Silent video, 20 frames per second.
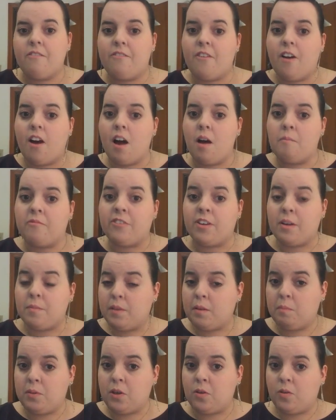from
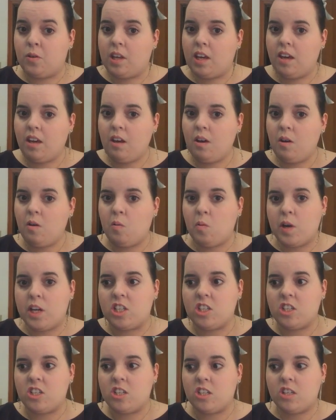Freeman Beauty,
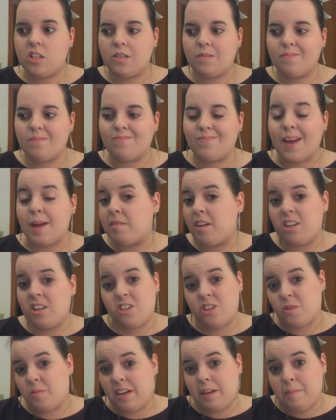which I'm not
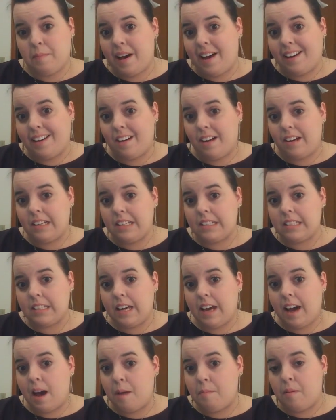sure where to buy it.
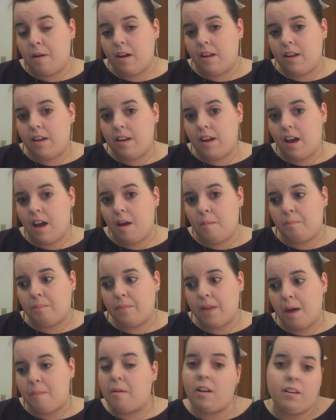Honestly, I bought
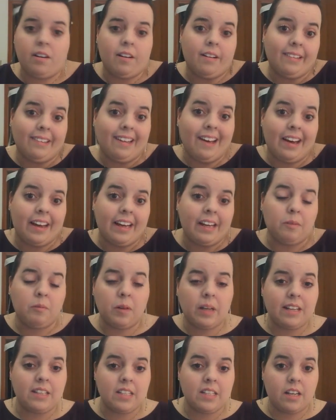um, I bought it online
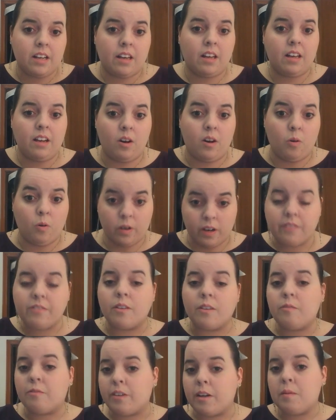when I did an order
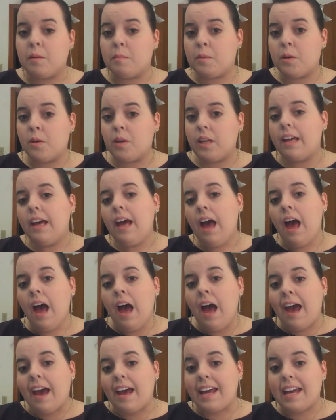from Freeman Beauty,
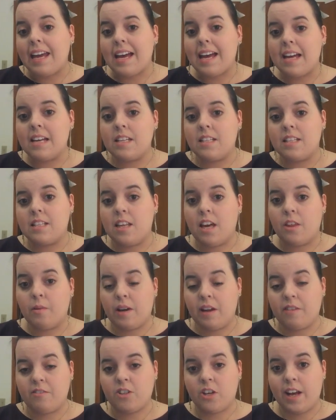and the other
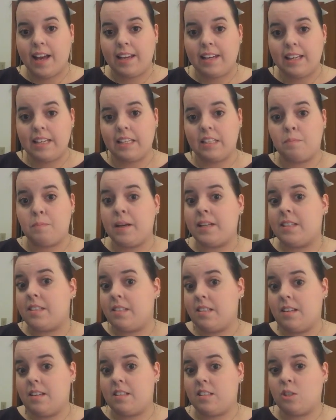one I've tried is
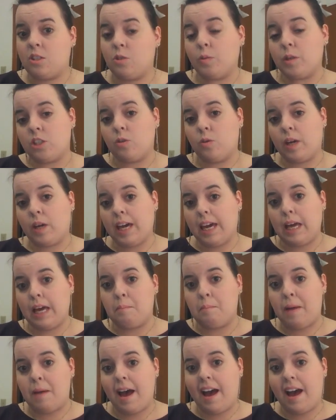Batiste, which you can